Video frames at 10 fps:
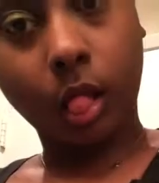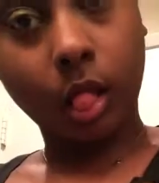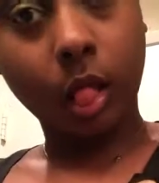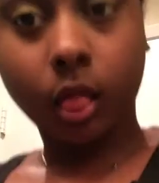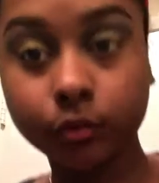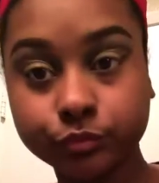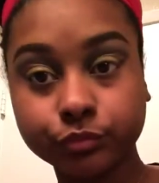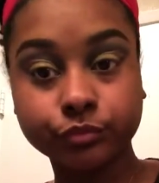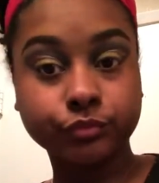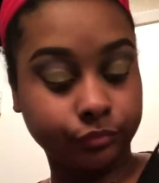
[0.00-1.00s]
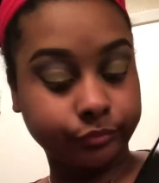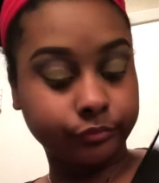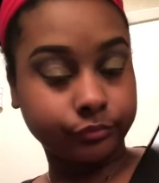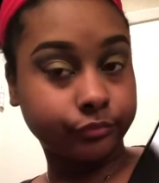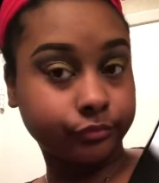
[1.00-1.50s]
just so different, I just feel
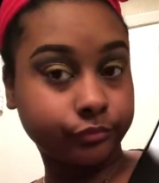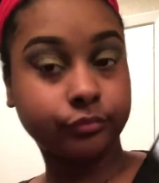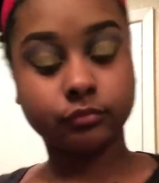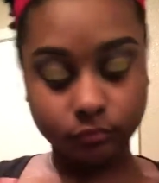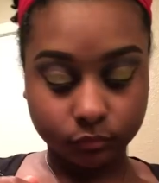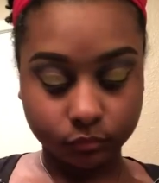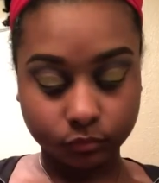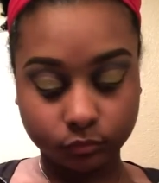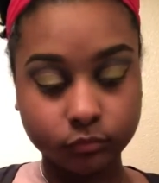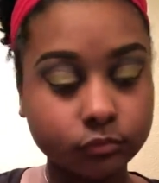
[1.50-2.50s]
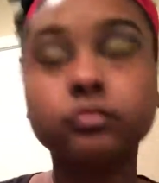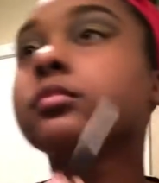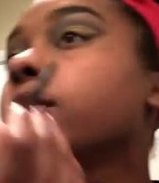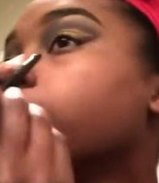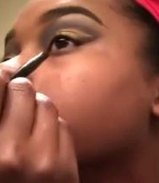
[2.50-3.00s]
like they look kind of weird.
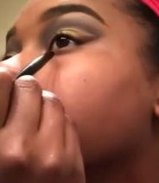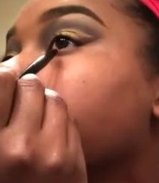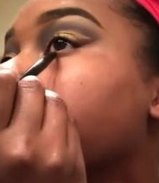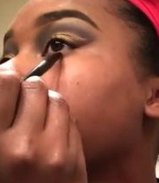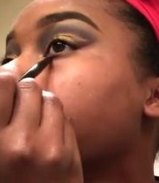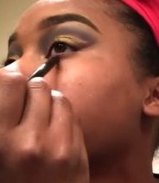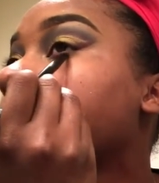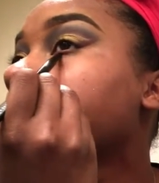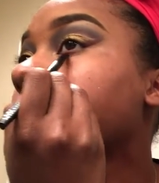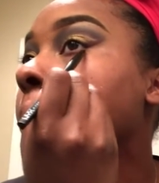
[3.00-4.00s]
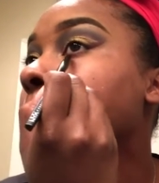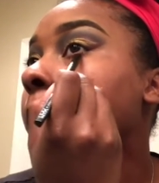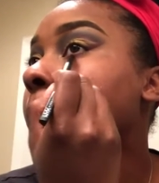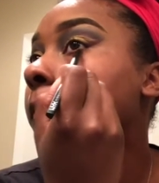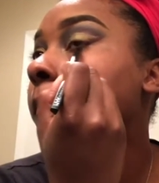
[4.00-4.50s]
But that's just me.
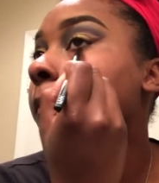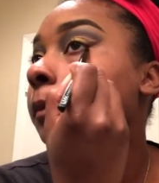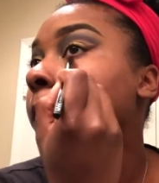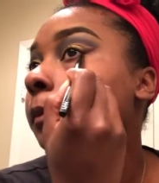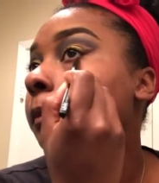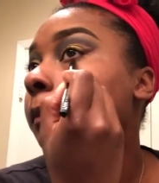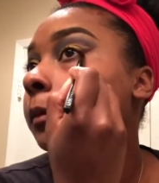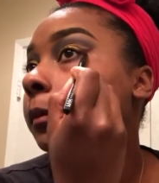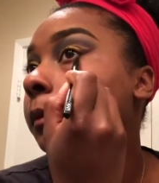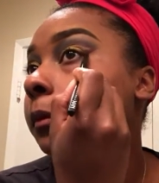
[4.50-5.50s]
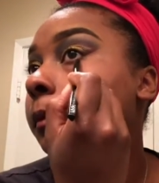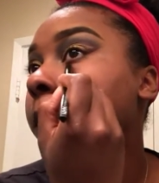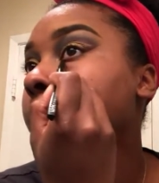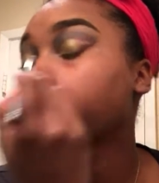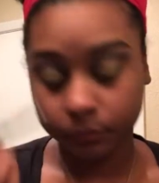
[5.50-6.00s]
And then I'm using this darker
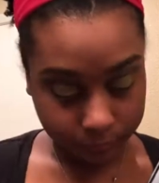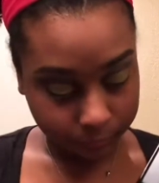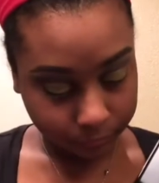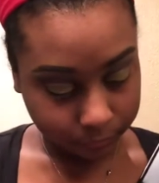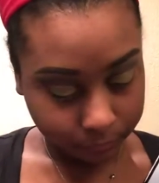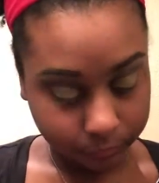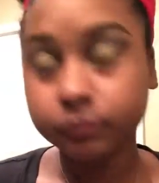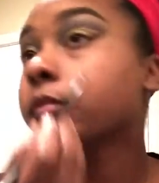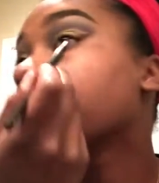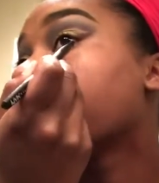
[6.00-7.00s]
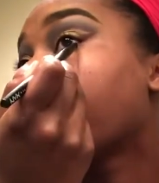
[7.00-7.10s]
purple just to put